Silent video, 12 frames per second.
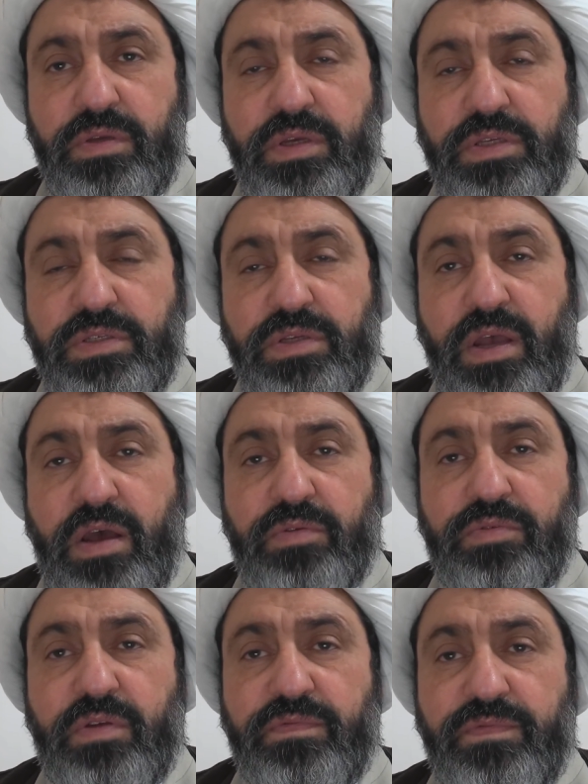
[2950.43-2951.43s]
is
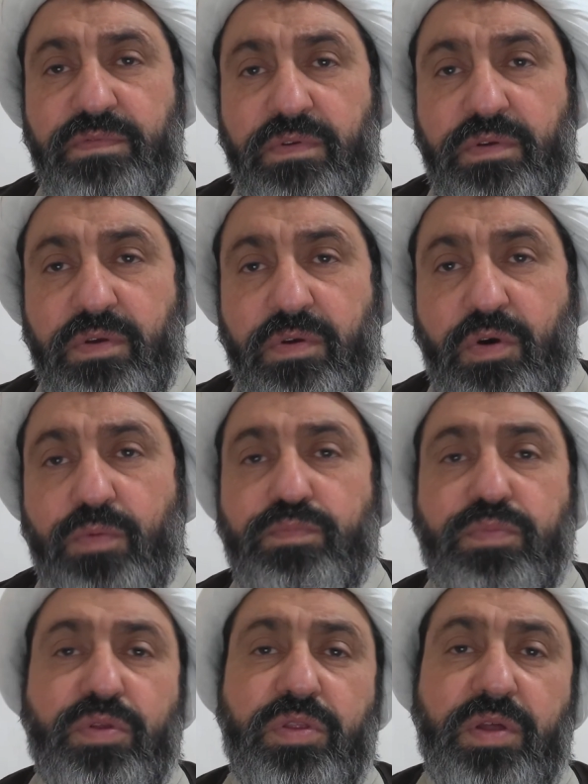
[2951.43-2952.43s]
out of
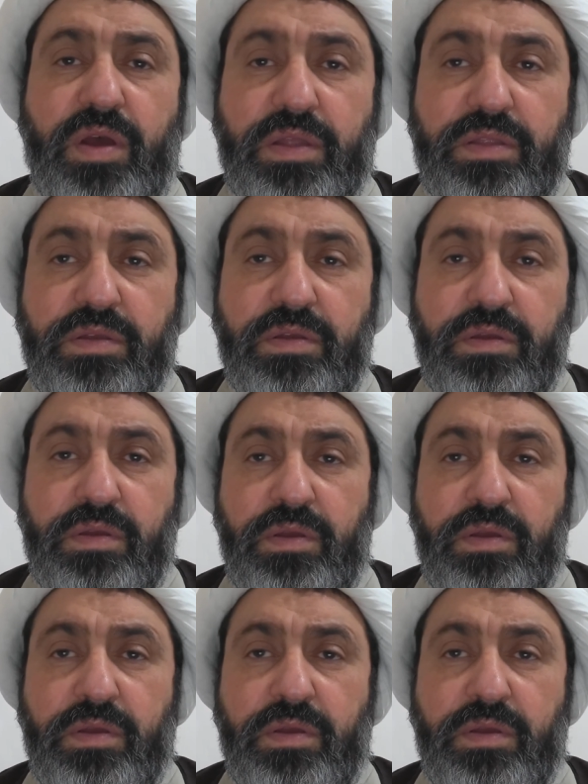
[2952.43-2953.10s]
hubbul dhat.